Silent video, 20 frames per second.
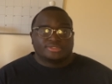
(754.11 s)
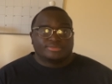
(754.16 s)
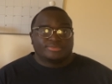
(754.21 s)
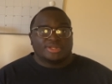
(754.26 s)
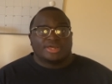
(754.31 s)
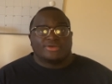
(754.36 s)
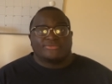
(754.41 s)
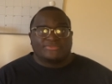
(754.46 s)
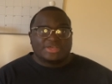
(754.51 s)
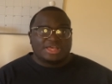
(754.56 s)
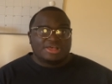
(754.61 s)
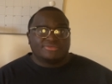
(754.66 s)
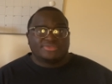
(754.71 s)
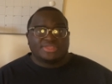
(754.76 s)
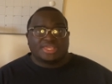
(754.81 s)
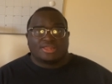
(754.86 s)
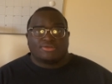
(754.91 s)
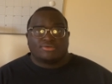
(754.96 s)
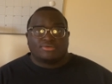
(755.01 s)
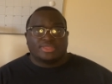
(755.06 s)
But I found
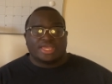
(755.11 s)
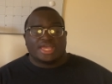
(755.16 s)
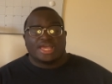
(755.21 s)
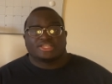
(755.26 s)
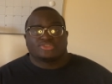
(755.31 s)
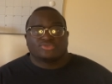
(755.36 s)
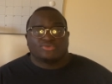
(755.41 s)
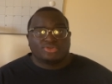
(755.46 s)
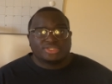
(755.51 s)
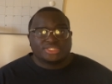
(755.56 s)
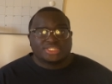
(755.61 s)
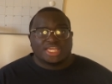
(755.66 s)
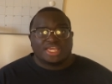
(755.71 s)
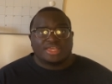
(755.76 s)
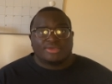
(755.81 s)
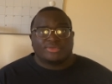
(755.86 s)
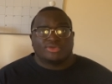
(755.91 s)
that on the actual exam,